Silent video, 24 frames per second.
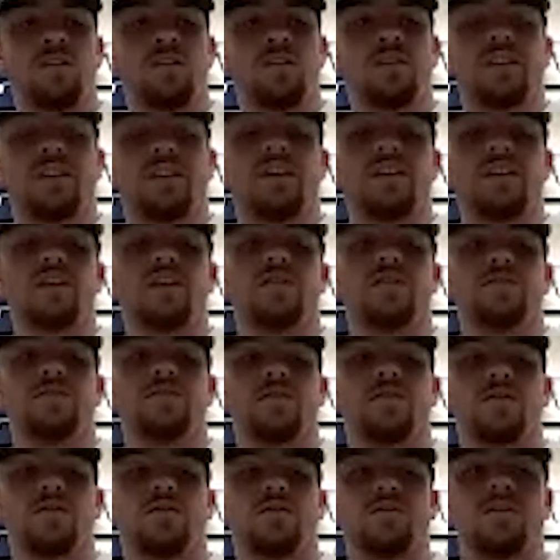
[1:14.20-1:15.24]
key
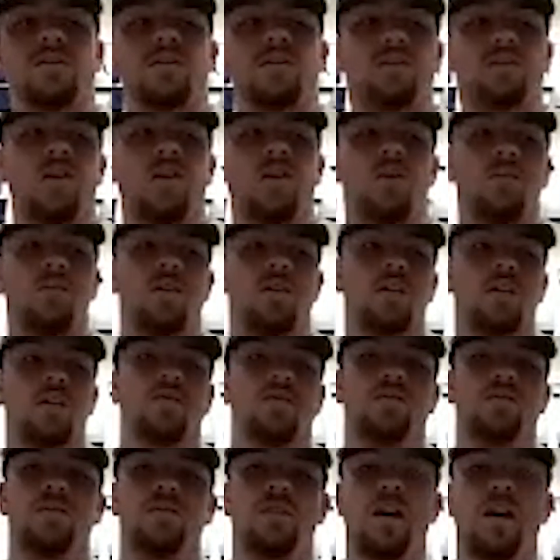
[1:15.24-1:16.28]
for the development
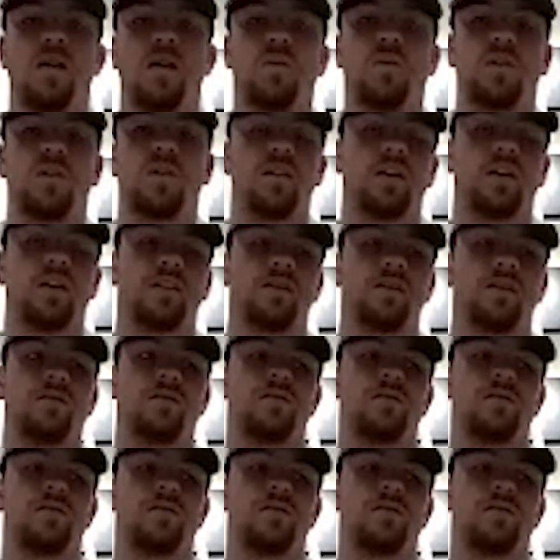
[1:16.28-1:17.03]
of not only like